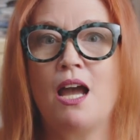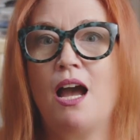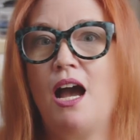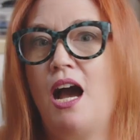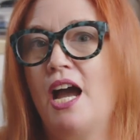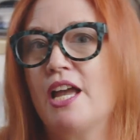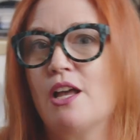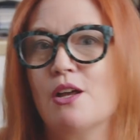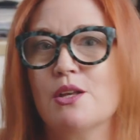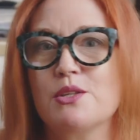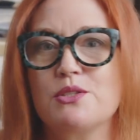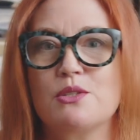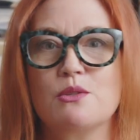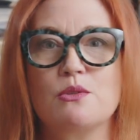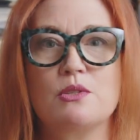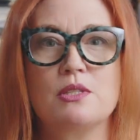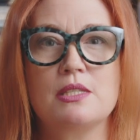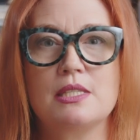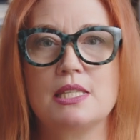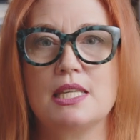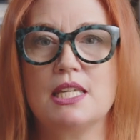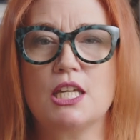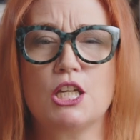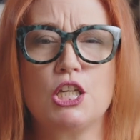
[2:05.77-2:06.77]
I also
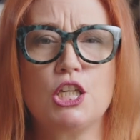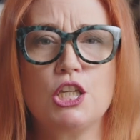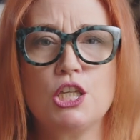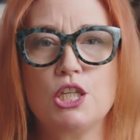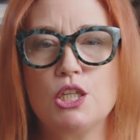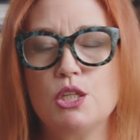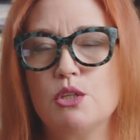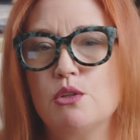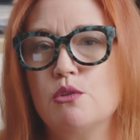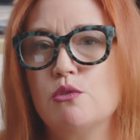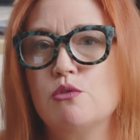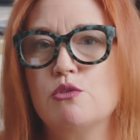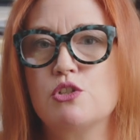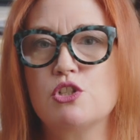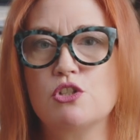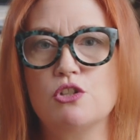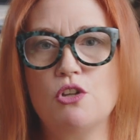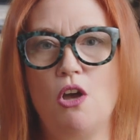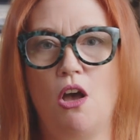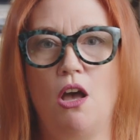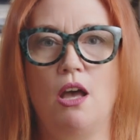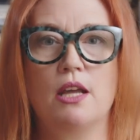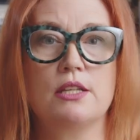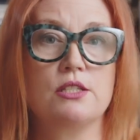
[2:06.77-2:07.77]
see a huge
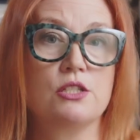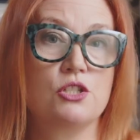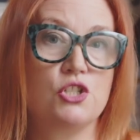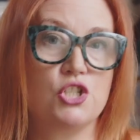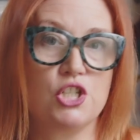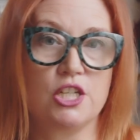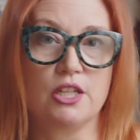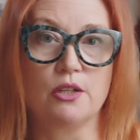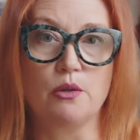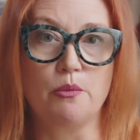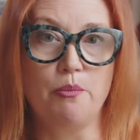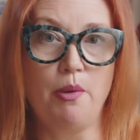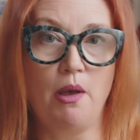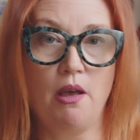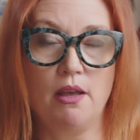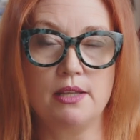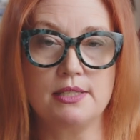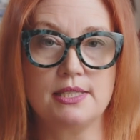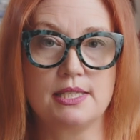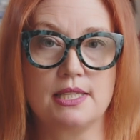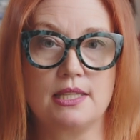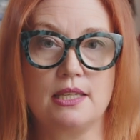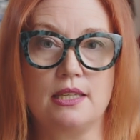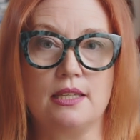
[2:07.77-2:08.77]
nod to
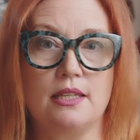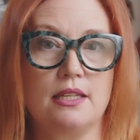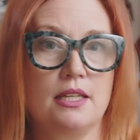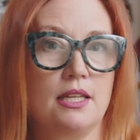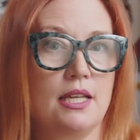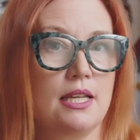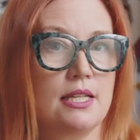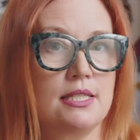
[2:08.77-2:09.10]
Geoponte,